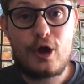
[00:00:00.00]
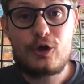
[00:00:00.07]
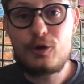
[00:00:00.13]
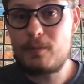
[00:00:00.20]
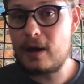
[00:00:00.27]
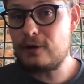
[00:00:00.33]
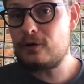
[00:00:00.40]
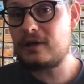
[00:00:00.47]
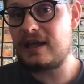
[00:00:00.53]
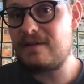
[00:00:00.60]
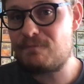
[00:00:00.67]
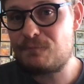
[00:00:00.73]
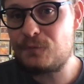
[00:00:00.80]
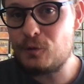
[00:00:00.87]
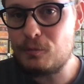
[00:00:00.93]
You might not
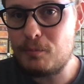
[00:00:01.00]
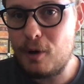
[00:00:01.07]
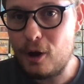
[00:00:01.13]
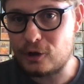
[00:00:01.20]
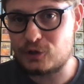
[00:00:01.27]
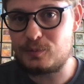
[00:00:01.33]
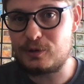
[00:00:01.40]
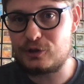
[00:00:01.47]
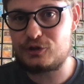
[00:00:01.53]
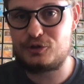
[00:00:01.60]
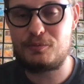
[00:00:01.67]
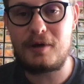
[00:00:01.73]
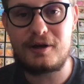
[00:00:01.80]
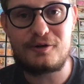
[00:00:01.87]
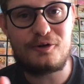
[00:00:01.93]
get full marks because
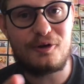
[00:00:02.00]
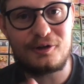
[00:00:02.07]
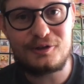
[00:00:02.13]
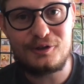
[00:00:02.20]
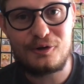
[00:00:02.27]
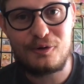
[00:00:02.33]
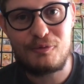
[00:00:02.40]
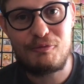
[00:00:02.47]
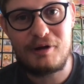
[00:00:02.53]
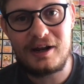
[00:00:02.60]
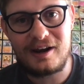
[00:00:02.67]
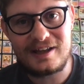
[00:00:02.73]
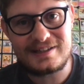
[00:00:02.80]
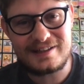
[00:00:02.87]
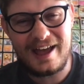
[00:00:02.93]
you might not, you know,
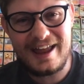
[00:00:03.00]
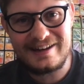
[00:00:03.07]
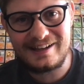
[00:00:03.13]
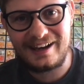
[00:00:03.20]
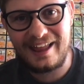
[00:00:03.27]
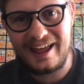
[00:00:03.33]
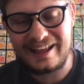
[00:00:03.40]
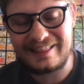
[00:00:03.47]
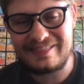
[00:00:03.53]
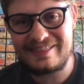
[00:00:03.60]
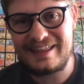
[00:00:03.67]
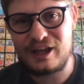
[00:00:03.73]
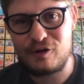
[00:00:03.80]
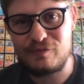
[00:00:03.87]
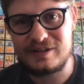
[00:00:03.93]
realize the underlying
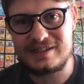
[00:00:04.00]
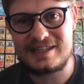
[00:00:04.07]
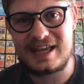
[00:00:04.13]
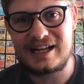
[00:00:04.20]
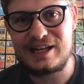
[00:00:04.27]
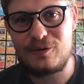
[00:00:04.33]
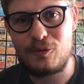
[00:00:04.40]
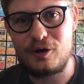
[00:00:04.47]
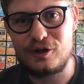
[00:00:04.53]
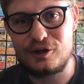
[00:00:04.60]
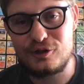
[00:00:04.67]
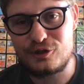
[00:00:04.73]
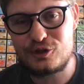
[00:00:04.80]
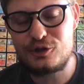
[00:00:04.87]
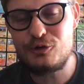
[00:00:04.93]
thing of exactly what
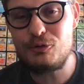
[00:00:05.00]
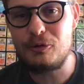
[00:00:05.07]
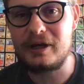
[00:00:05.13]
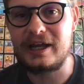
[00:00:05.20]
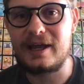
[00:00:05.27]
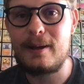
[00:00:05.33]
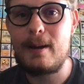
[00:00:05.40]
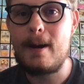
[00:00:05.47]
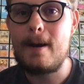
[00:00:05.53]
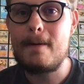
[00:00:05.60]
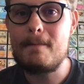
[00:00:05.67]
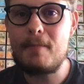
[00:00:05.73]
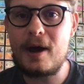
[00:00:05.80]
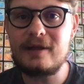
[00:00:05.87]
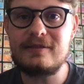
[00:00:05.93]
it is doing,
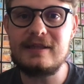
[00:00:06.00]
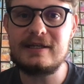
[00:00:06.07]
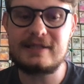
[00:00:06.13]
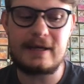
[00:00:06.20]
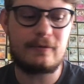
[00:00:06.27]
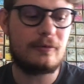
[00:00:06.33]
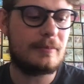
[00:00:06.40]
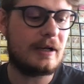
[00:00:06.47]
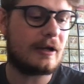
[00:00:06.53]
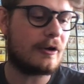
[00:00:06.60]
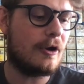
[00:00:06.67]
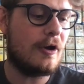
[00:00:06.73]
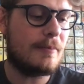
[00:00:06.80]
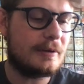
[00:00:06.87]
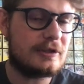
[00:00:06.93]
but the exam will be like,
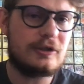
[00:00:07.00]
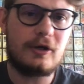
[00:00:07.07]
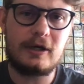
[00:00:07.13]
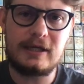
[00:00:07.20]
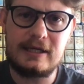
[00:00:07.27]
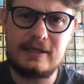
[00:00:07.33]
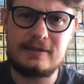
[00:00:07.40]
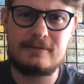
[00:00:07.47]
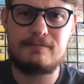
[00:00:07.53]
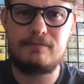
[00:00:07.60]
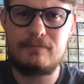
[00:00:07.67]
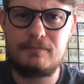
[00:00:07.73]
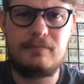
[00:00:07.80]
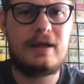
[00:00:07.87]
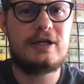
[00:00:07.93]
oh, but yeah, he's
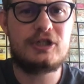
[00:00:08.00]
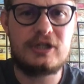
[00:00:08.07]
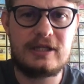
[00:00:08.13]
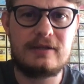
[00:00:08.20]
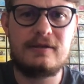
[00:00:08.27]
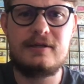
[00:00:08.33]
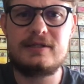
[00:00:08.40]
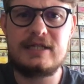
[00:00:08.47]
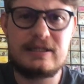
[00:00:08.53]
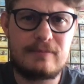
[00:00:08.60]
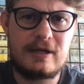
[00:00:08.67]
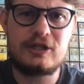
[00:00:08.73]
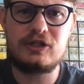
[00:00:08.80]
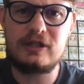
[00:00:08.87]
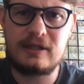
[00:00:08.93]
mentioning this, he's
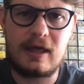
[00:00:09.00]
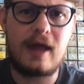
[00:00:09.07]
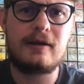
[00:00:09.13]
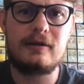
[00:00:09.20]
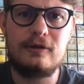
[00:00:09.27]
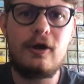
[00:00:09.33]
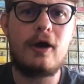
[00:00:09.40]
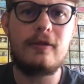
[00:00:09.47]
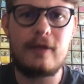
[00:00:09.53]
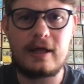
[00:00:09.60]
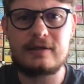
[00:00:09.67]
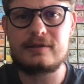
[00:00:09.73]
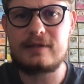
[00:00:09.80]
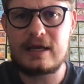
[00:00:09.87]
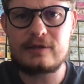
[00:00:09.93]
mentioning that. Yeah,
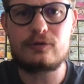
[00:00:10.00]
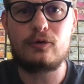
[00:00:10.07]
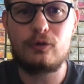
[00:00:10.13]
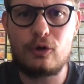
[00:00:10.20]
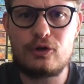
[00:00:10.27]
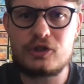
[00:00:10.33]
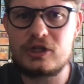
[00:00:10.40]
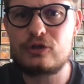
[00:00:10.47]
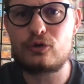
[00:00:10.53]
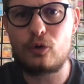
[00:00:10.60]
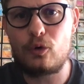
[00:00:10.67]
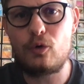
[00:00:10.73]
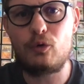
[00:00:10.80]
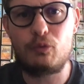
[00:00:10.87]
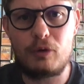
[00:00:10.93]
that that's those things are
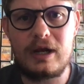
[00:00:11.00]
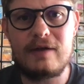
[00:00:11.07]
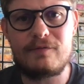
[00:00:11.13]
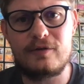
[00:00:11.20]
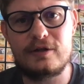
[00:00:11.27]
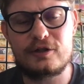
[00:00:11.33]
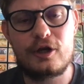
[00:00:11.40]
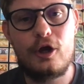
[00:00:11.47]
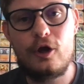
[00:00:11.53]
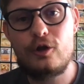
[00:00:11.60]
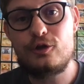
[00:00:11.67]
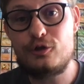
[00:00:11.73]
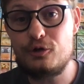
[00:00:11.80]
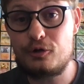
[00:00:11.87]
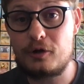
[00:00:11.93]
all relevant
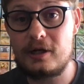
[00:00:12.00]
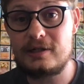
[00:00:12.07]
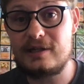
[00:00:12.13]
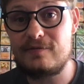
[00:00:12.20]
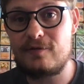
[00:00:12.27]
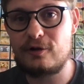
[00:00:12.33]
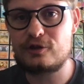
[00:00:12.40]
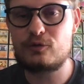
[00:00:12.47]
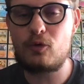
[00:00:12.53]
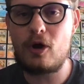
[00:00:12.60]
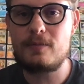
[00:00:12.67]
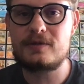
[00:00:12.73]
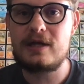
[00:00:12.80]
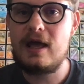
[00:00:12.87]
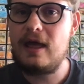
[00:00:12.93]
to credit default
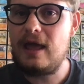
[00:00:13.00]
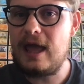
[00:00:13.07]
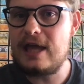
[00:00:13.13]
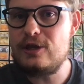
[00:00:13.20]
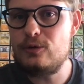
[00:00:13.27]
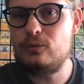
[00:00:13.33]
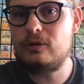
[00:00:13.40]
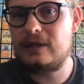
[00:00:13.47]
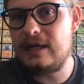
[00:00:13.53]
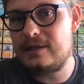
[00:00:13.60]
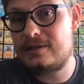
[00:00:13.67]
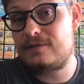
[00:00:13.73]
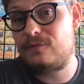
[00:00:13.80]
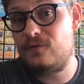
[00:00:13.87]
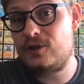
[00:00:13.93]
swaps, and you will
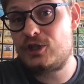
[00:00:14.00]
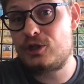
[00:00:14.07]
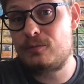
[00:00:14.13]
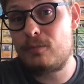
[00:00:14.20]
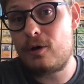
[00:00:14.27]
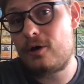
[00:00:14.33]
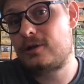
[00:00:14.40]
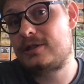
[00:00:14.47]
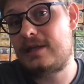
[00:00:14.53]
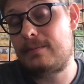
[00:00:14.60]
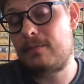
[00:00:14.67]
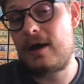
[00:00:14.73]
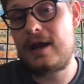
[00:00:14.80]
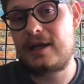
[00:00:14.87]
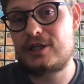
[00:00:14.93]
get sufficient marks
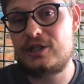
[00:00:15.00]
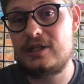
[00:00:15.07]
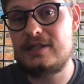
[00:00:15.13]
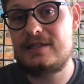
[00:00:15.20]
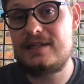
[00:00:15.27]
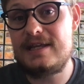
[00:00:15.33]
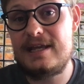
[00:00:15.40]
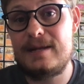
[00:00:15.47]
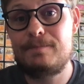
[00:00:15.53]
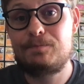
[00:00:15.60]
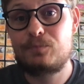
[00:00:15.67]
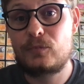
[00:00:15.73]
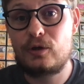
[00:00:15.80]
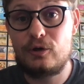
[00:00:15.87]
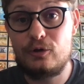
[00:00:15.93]
that might actually see,
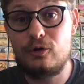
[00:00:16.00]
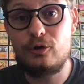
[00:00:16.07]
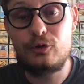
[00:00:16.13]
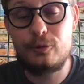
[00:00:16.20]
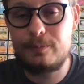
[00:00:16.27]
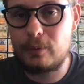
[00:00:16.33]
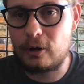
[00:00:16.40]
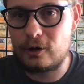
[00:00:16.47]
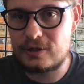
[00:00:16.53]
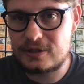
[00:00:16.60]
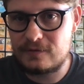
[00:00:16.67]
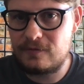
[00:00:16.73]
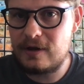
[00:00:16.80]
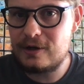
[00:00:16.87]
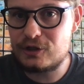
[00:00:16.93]
you know, you pass
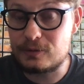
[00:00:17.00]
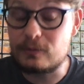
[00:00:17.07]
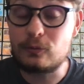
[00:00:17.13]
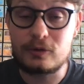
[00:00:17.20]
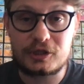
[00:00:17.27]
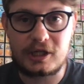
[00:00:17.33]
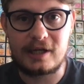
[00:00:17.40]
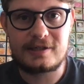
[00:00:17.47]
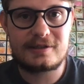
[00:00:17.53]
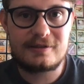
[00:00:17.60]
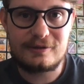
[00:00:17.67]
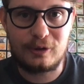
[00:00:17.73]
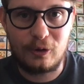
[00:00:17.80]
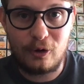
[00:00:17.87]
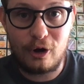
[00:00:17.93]
the fellowship. In which case,
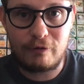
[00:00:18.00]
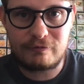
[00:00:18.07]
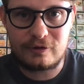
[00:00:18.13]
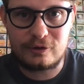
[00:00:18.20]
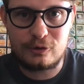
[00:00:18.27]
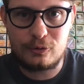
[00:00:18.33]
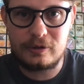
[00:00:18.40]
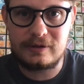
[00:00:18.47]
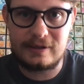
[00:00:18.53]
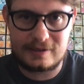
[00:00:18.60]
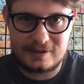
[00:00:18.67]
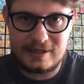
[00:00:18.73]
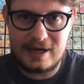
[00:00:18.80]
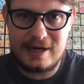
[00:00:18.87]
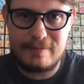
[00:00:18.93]
you know, after doing the
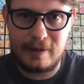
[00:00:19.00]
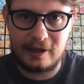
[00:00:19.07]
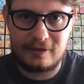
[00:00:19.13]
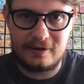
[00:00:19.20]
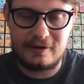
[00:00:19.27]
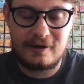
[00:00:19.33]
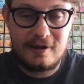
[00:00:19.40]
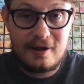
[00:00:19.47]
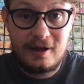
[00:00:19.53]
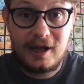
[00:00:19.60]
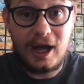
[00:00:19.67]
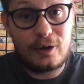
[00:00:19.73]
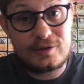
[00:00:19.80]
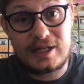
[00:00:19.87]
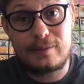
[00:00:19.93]
study method,
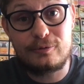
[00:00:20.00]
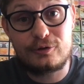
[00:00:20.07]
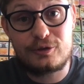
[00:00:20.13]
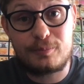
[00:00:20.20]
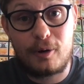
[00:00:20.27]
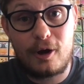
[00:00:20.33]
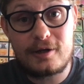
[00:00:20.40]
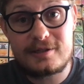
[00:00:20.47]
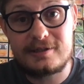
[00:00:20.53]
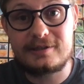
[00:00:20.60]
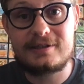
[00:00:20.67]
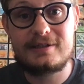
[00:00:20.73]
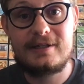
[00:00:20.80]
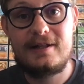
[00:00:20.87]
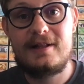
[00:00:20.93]
I was able to pass
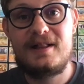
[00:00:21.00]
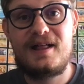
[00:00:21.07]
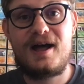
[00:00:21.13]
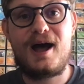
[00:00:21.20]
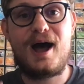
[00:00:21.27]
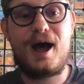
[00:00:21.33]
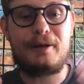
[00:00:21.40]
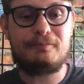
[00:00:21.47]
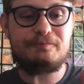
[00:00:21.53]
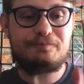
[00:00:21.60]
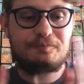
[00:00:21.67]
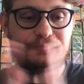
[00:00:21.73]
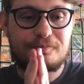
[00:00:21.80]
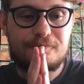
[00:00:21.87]
it. Um,